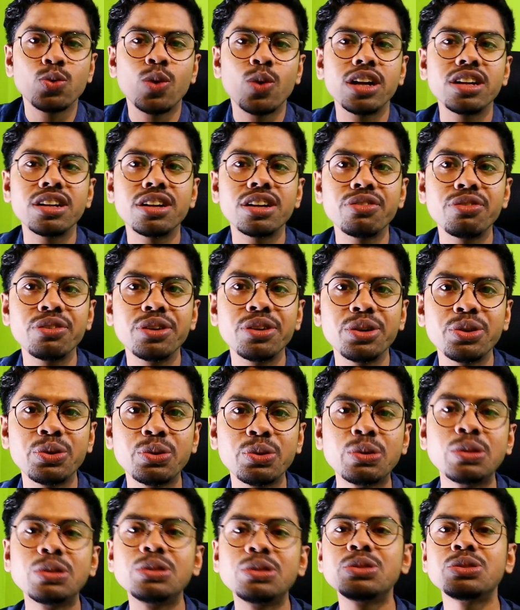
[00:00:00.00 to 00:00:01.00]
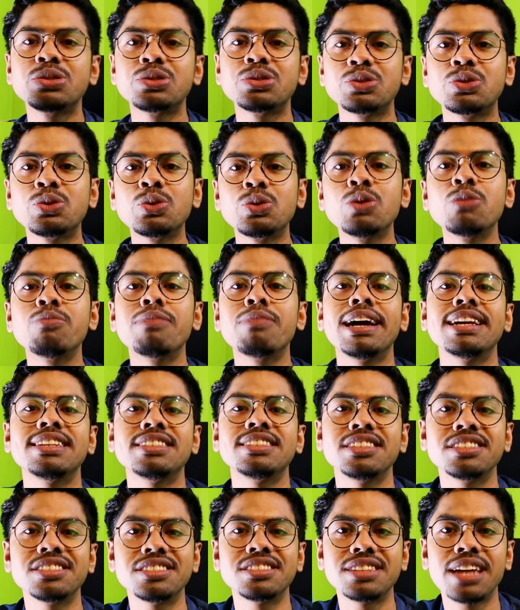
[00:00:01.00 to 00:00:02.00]
wonderful tools to my
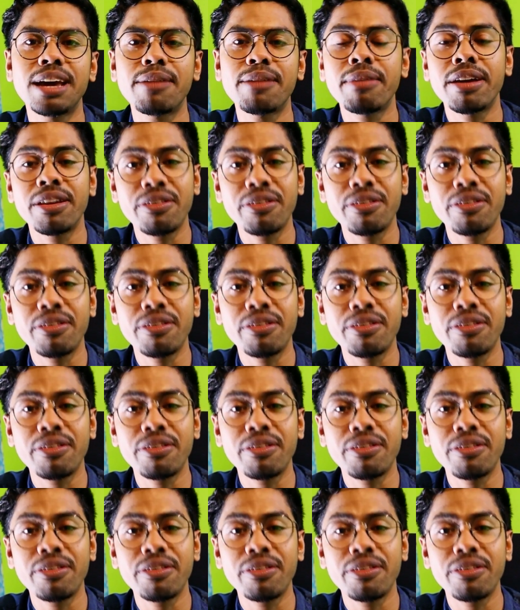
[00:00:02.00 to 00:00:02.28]
system?